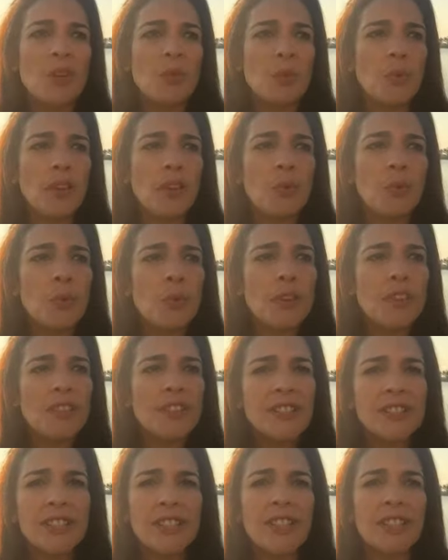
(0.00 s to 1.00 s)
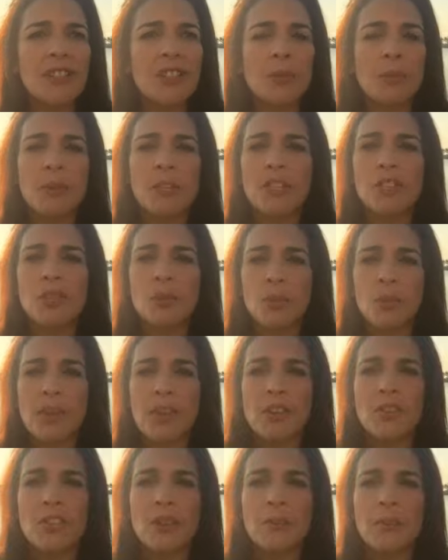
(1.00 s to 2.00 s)
where we've seen to be
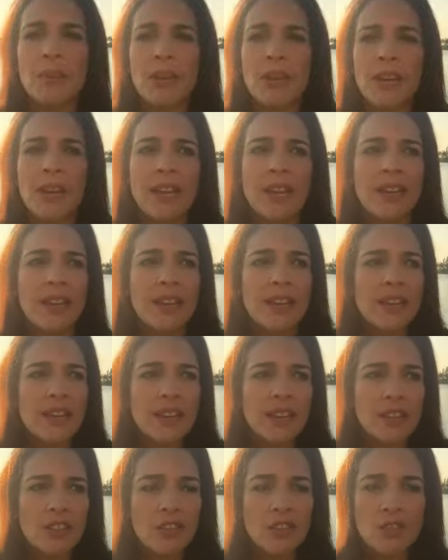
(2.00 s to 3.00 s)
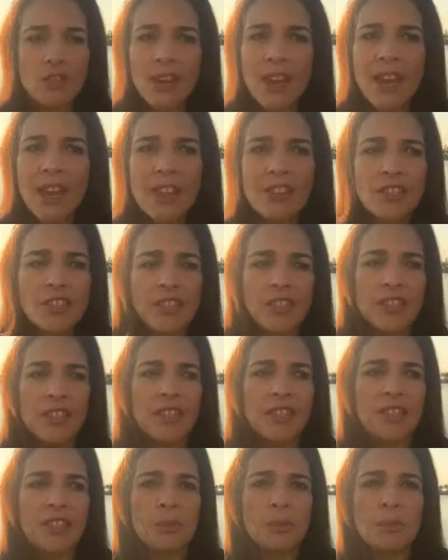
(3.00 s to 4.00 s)
surrounded by
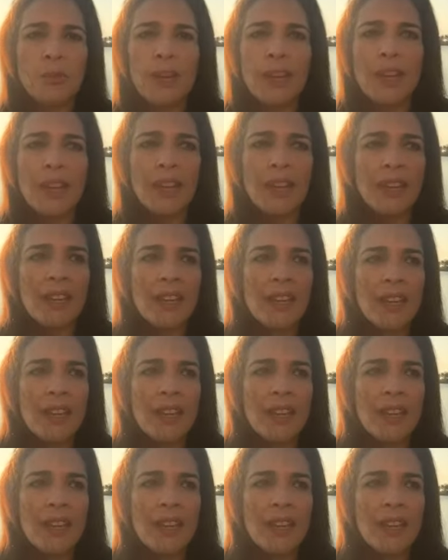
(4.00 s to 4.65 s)
tragedies, by